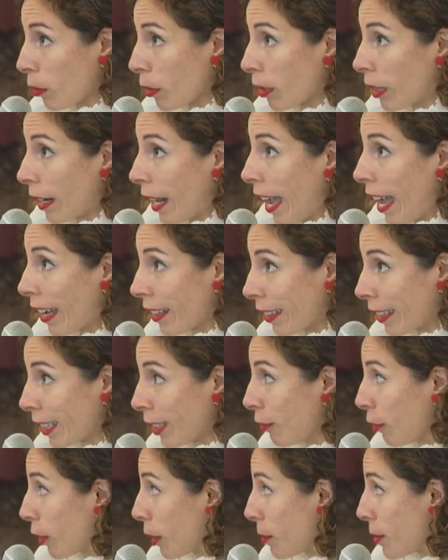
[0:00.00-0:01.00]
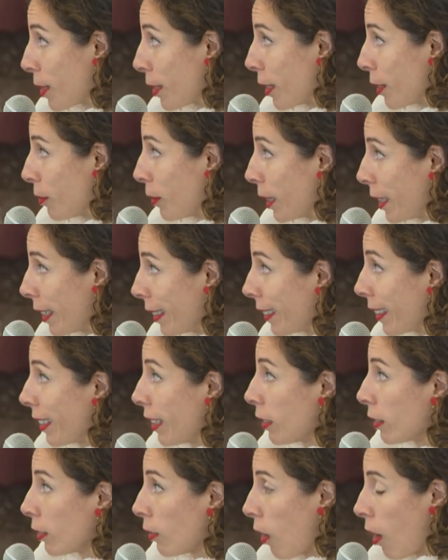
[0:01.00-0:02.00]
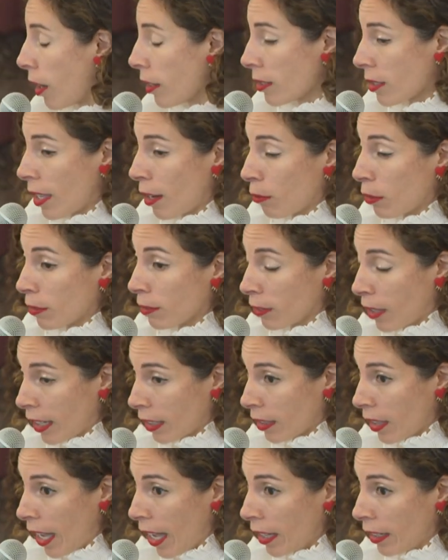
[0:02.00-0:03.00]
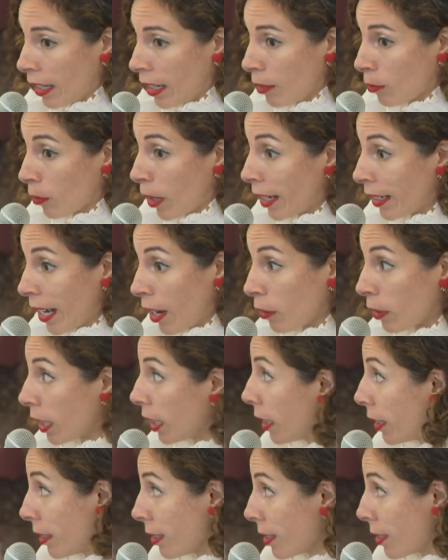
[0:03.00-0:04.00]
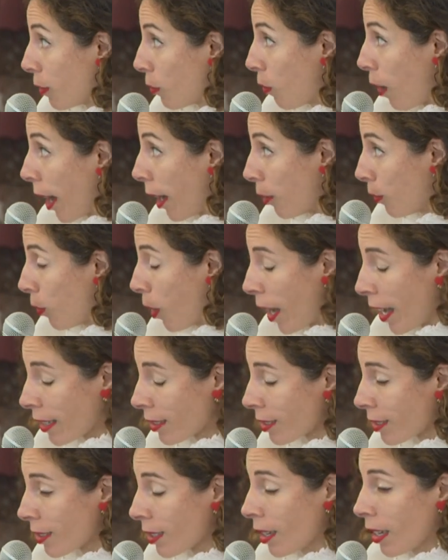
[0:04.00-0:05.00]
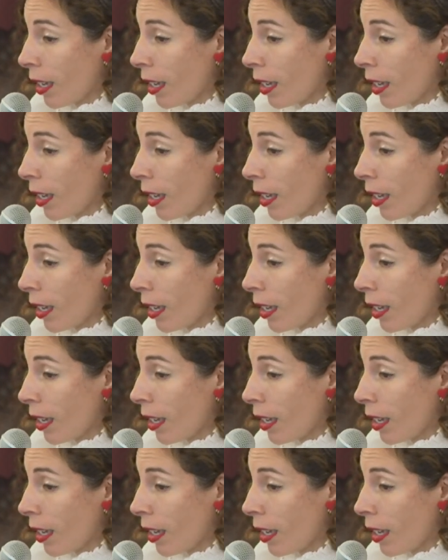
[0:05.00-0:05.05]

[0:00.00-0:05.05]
we're going to act like a grown up city. We need laws that reflect that. And right now, it is a wild west.